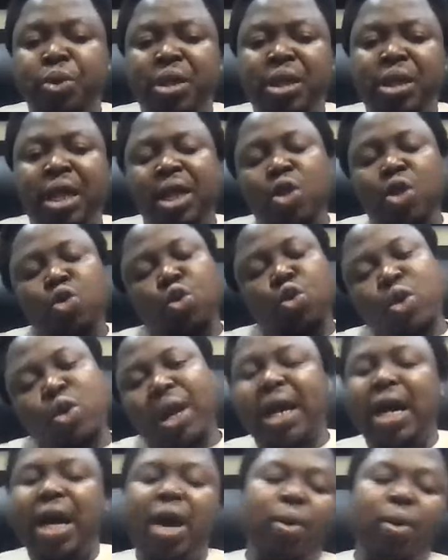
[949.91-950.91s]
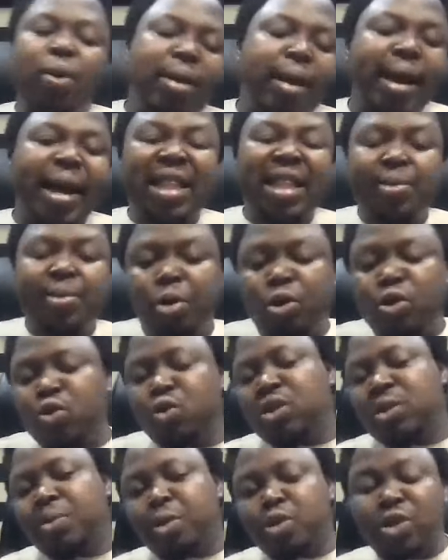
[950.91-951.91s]
then you look like, when I get the
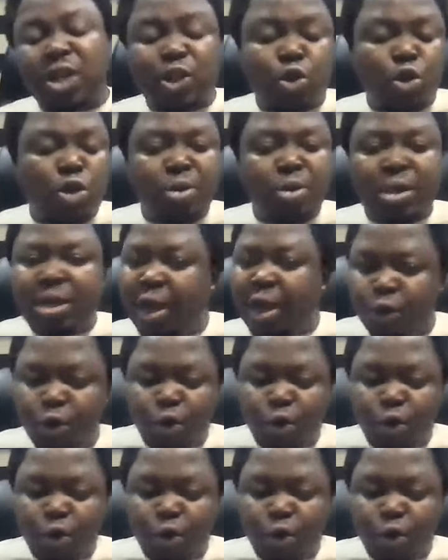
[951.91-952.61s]
bottles are slowing me down.